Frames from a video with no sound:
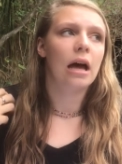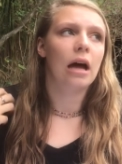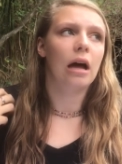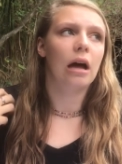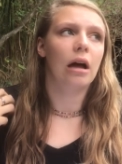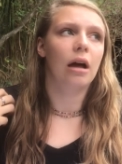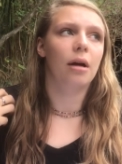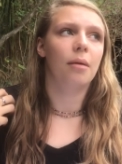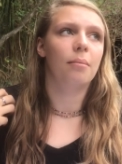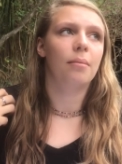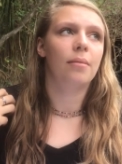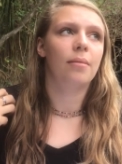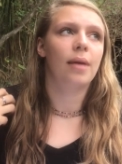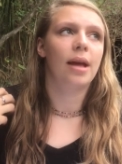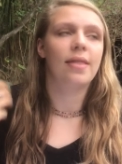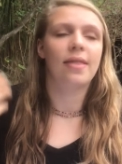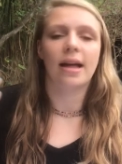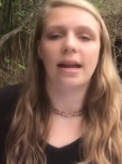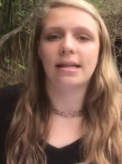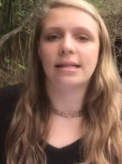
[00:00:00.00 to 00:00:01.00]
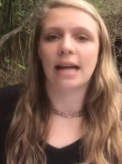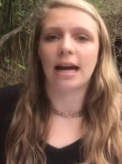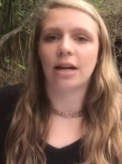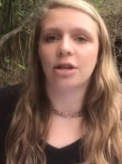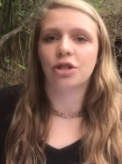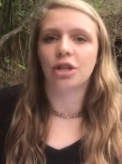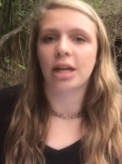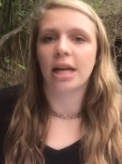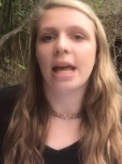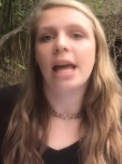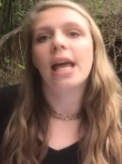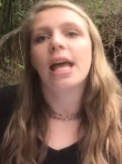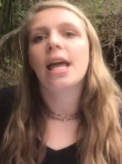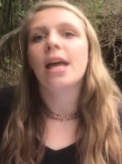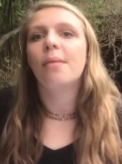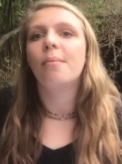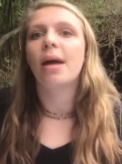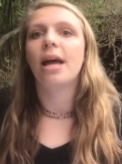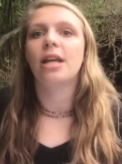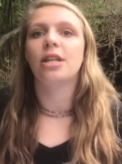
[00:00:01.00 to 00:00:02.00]
um, and that it's actually
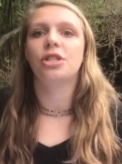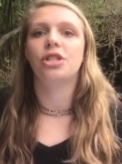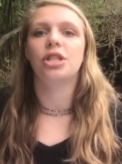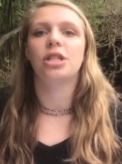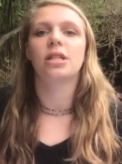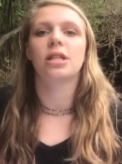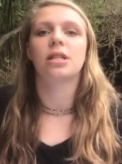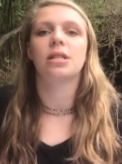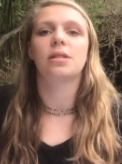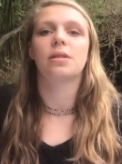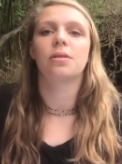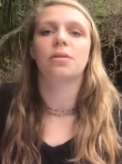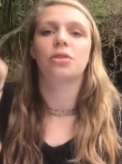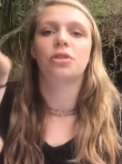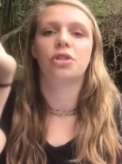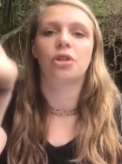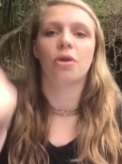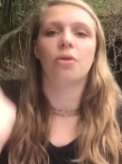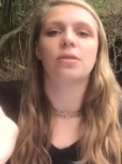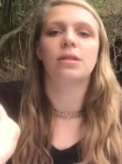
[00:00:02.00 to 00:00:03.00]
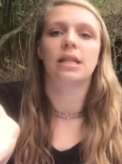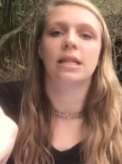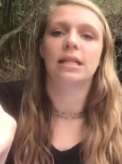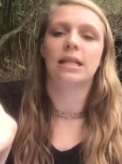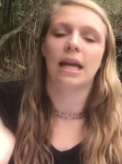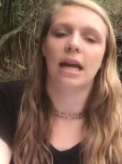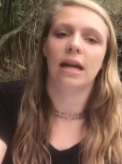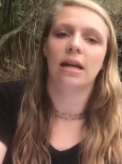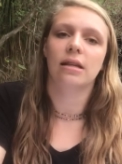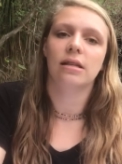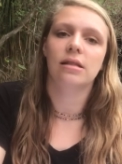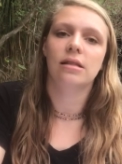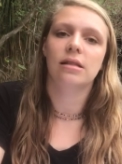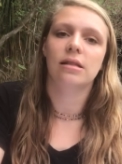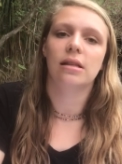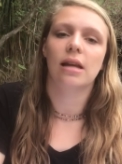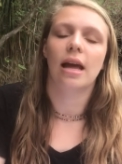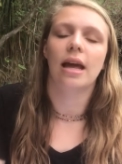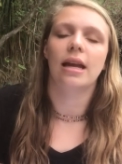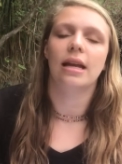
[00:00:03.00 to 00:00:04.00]
him. And Jesus shows his
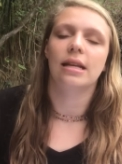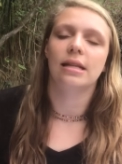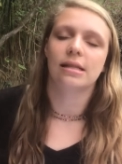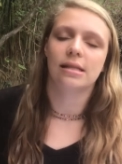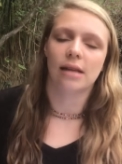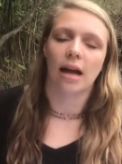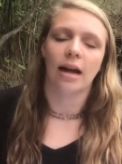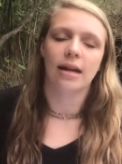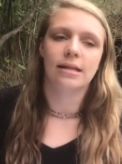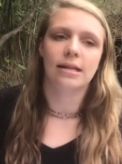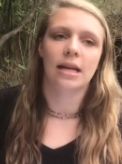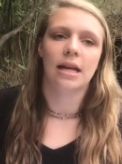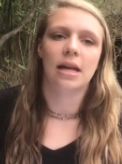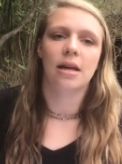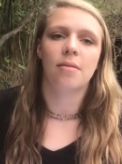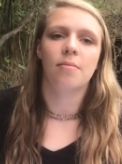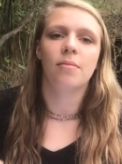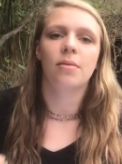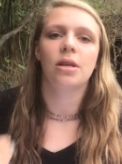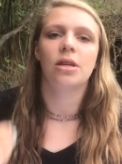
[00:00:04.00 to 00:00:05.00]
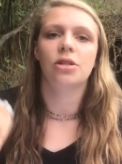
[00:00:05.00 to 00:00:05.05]
hands and his side to him.